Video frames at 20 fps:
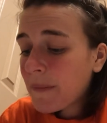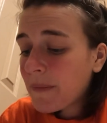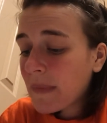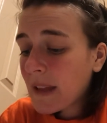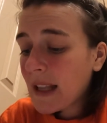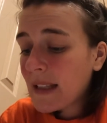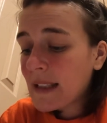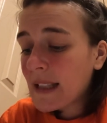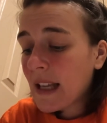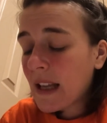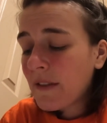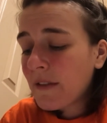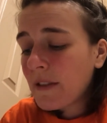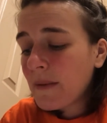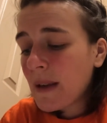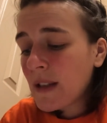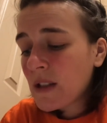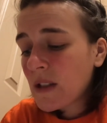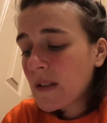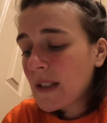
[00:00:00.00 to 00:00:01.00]
It's the
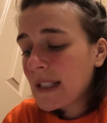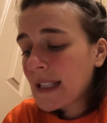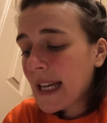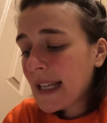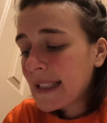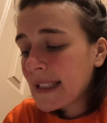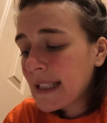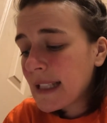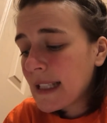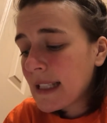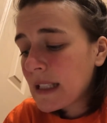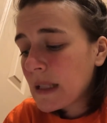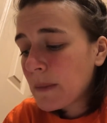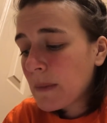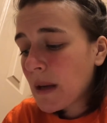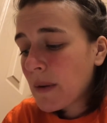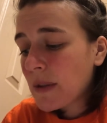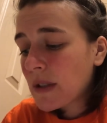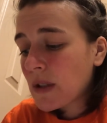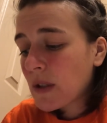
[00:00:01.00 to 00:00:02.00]
inflammation of the testes,
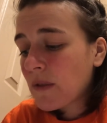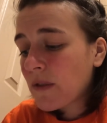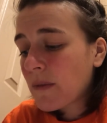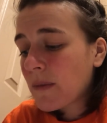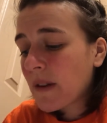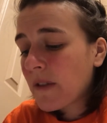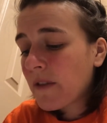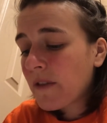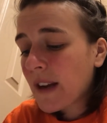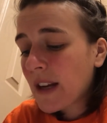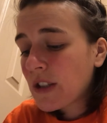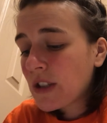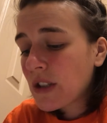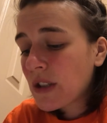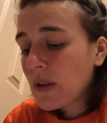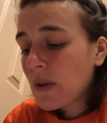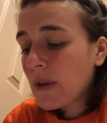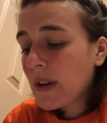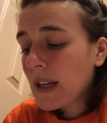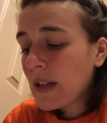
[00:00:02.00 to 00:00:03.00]
may result from infection
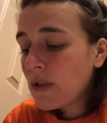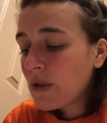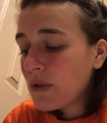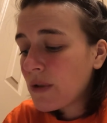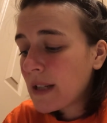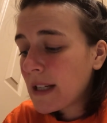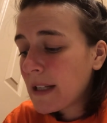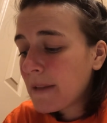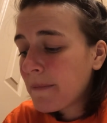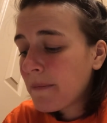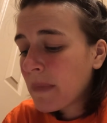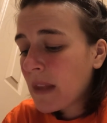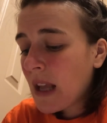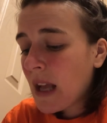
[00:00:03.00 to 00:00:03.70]
or injury.